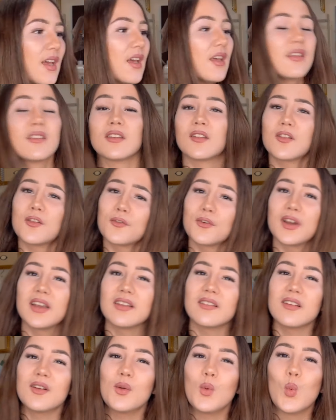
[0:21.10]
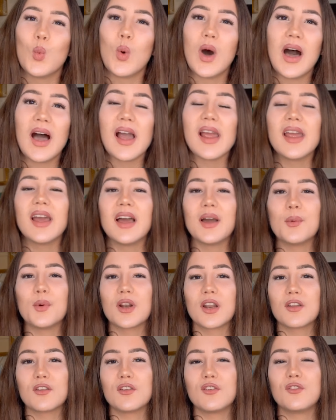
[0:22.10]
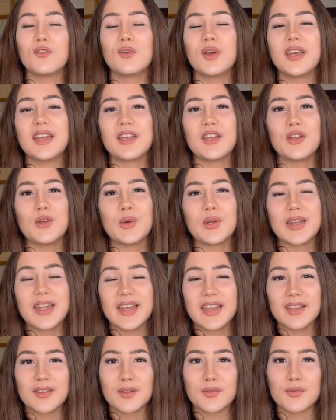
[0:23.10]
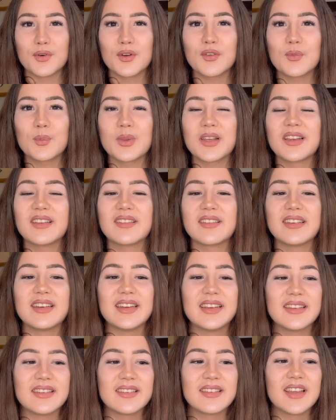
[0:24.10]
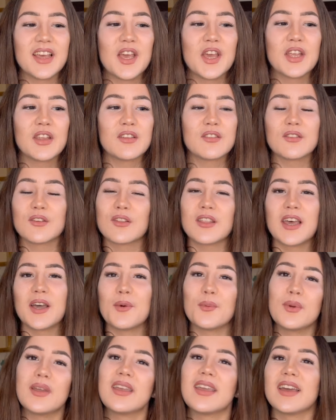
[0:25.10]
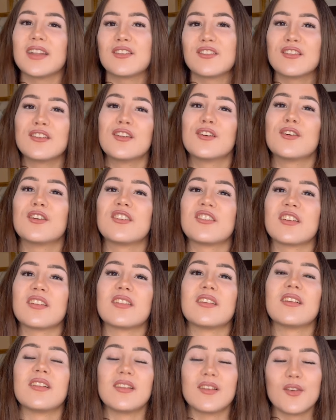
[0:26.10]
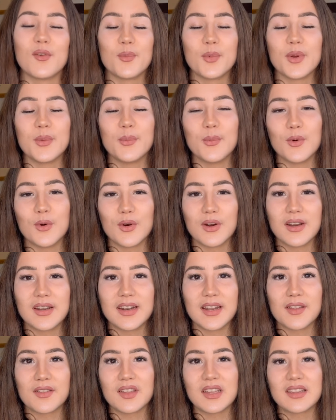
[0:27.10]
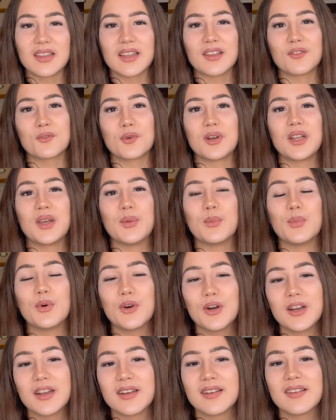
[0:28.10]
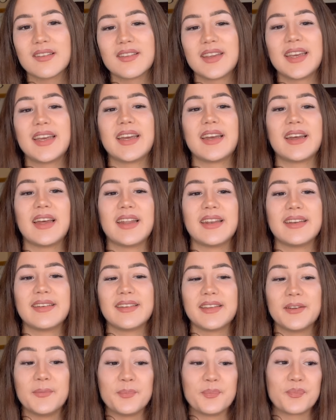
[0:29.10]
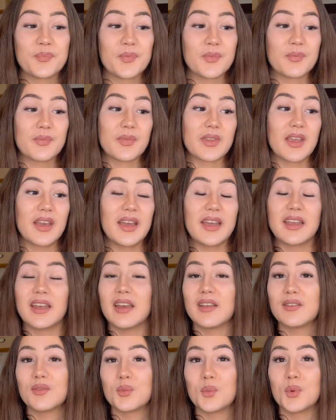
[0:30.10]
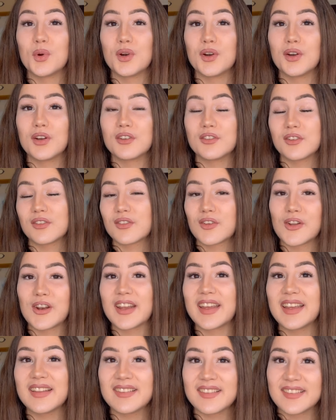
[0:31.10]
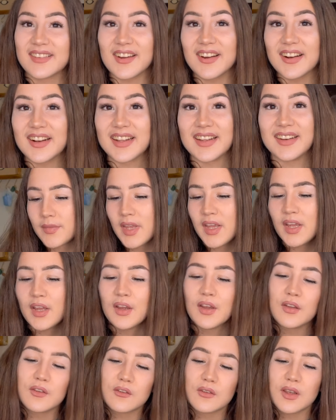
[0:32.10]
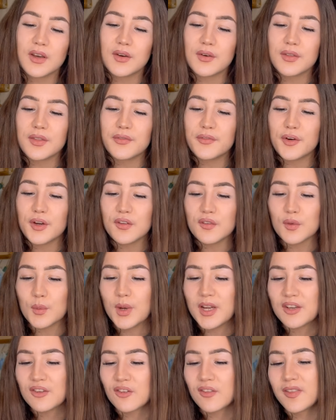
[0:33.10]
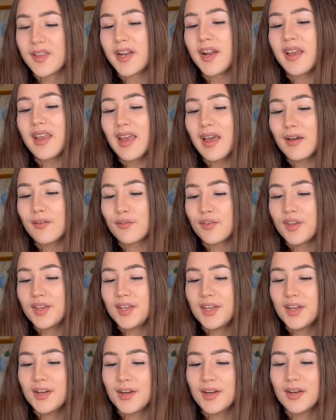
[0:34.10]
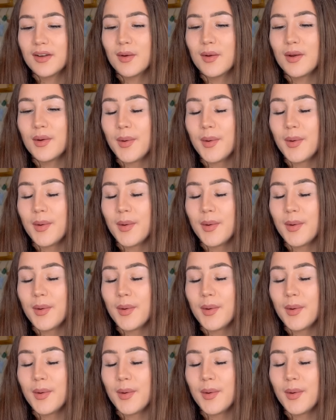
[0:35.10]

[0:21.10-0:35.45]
So the reason why I wanted to do a Q&A in the first place is so that we get to know each other a little bit more, and I think that's really important, and I guess we're just gonna get started. So the first question that I have here